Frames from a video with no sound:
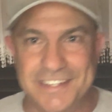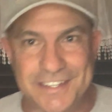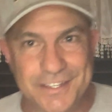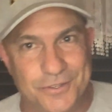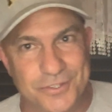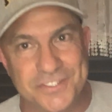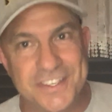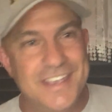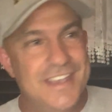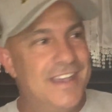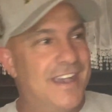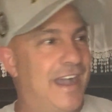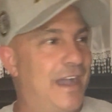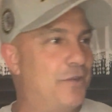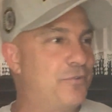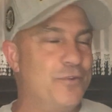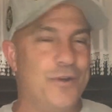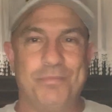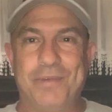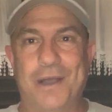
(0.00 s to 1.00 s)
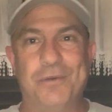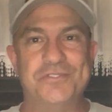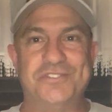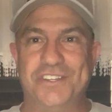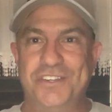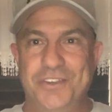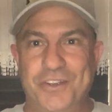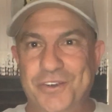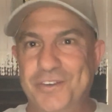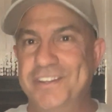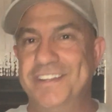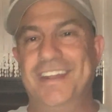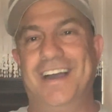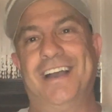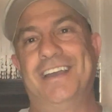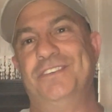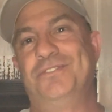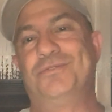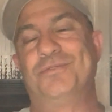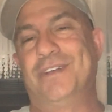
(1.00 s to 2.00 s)
He goes, I grew up, I was a nerd in
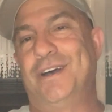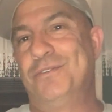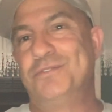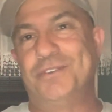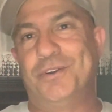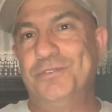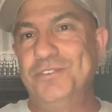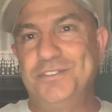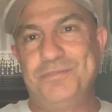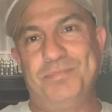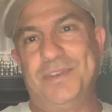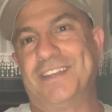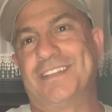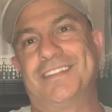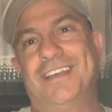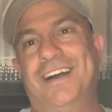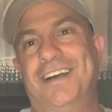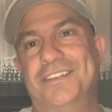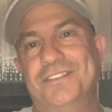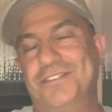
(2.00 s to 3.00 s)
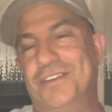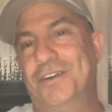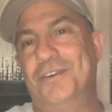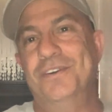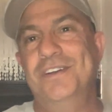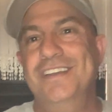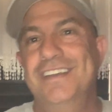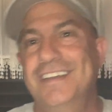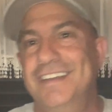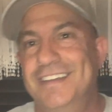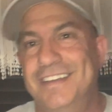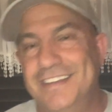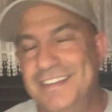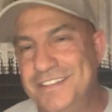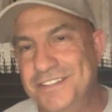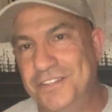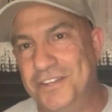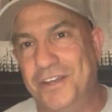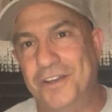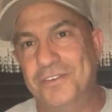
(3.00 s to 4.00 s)
high school. I was always picked on. So,
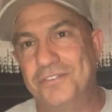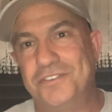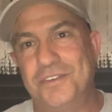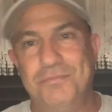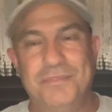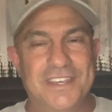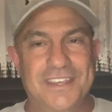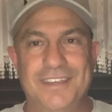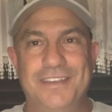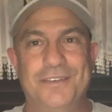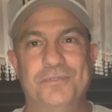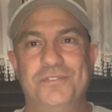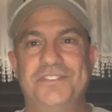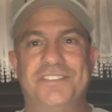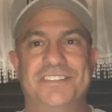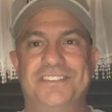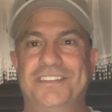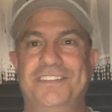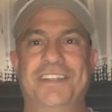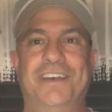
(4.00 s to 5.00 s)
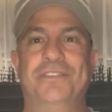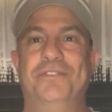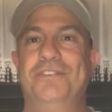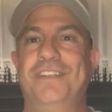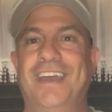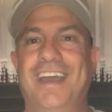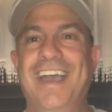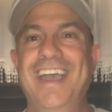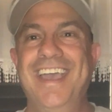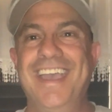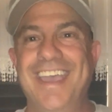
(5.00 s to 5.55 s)
you know, to me, it was just another day.